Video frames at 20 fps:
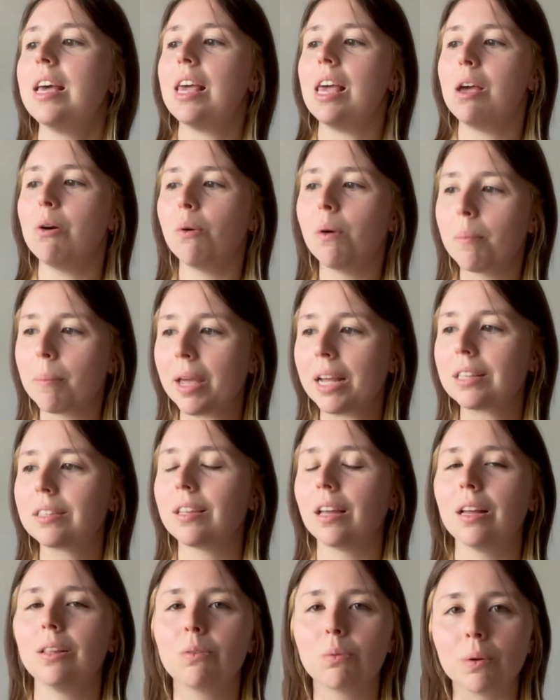It will make
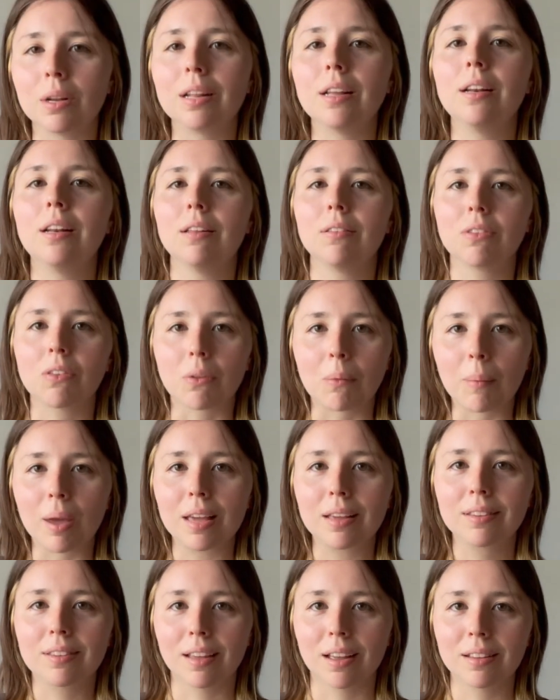sense when it needs to
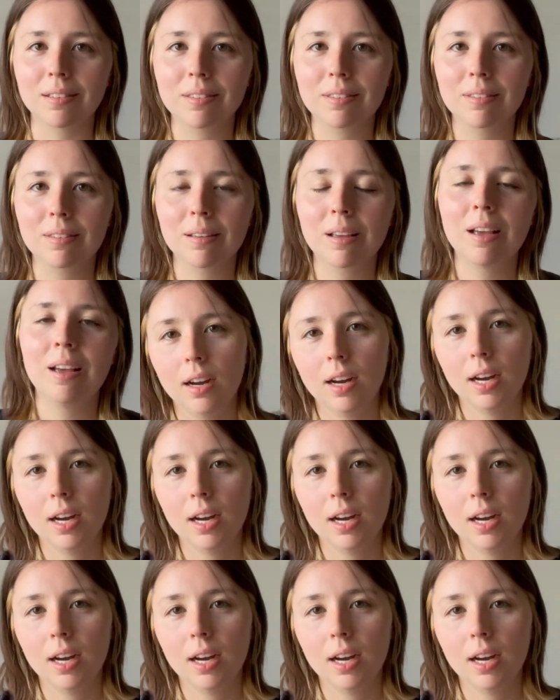make sense.